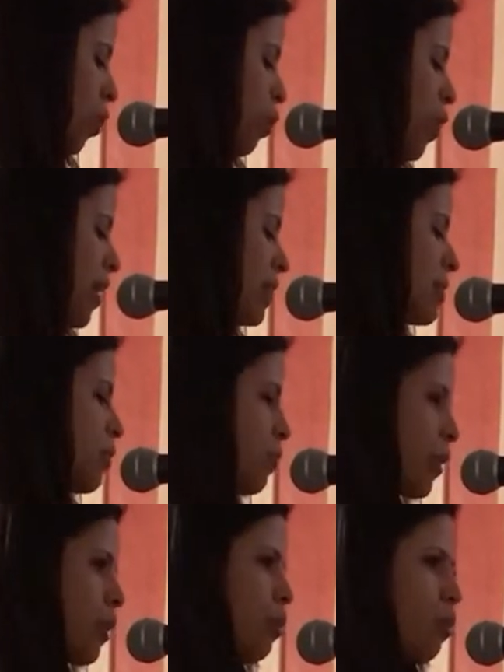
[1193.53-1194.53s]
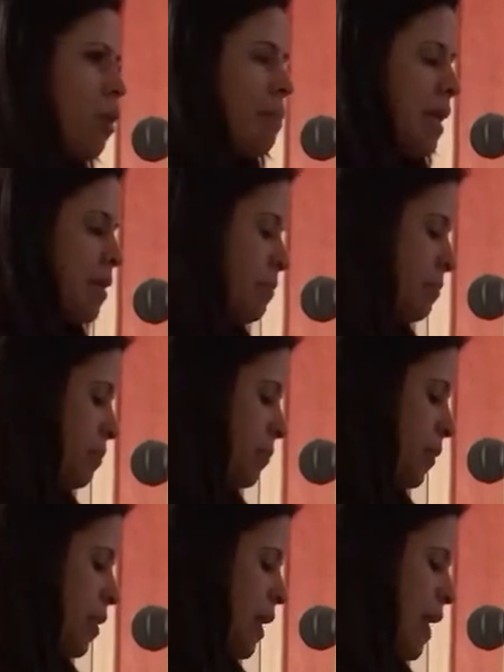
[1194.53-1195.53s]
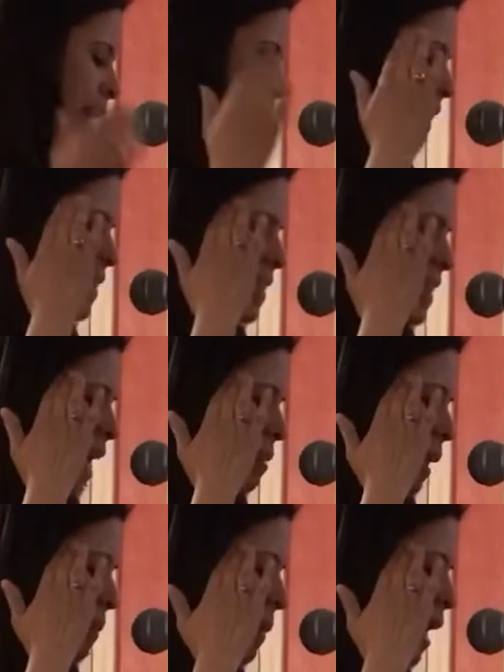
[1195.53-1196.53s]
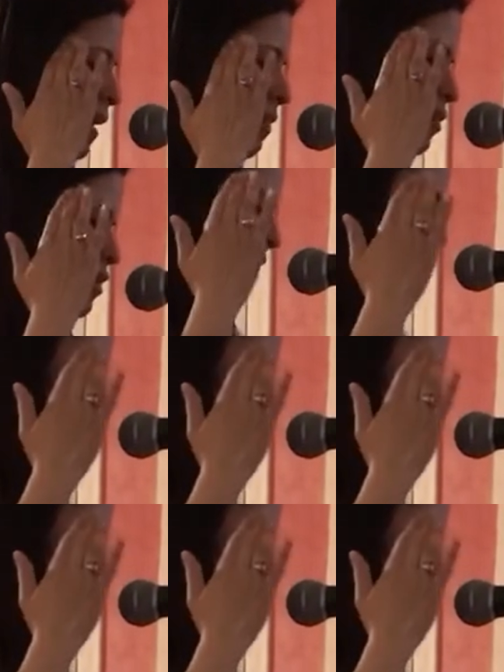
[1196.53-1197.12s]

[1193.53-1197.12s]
What is a real woman? Inside my mind, there's a